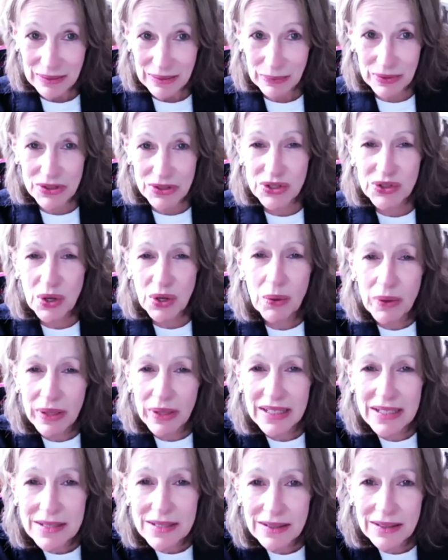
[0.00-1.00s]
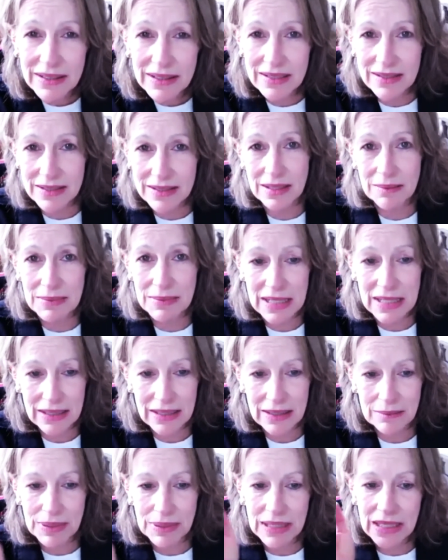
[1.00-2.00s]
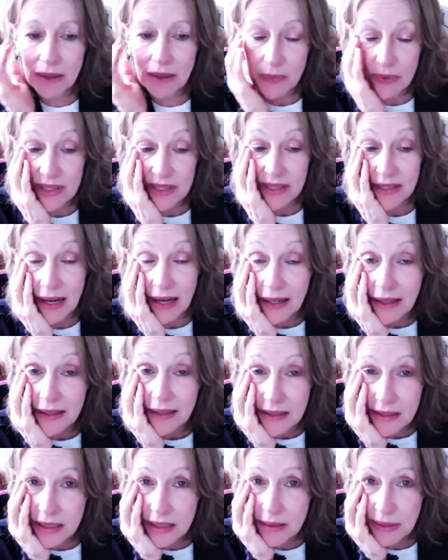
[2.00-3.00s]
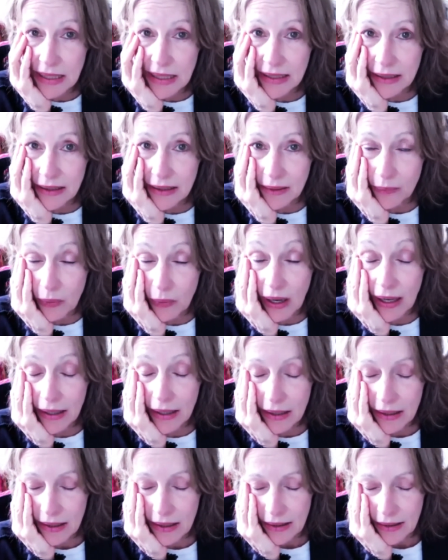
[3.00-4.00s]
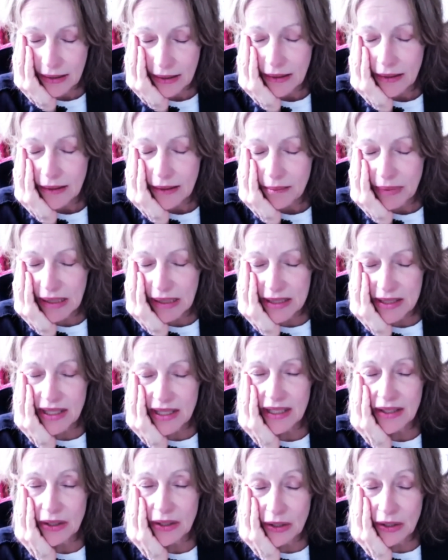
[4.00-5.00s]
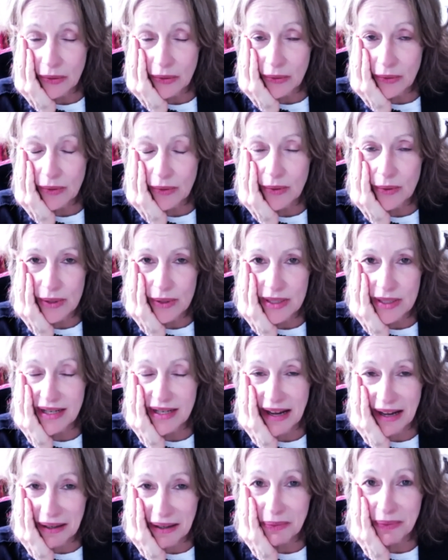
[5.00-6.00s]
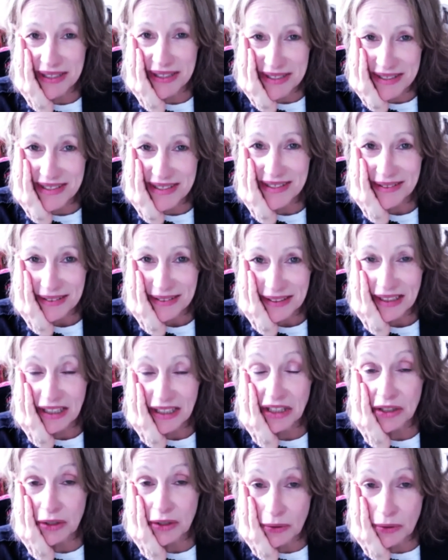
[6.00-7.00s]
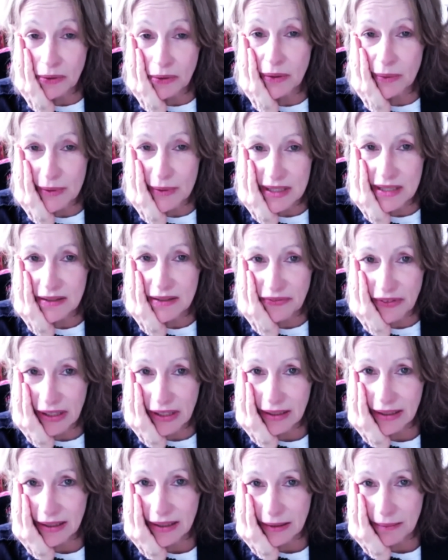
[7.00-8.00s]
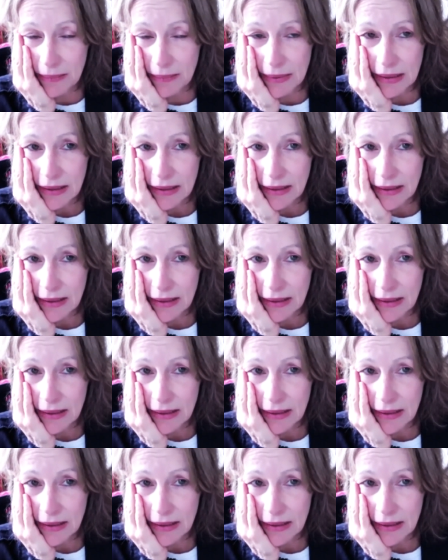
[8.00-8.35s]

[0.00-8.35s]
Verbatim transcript: We're so easily intimidated, but he was not intimidated. Why? Because he knew who his God was, he knew who was defending him.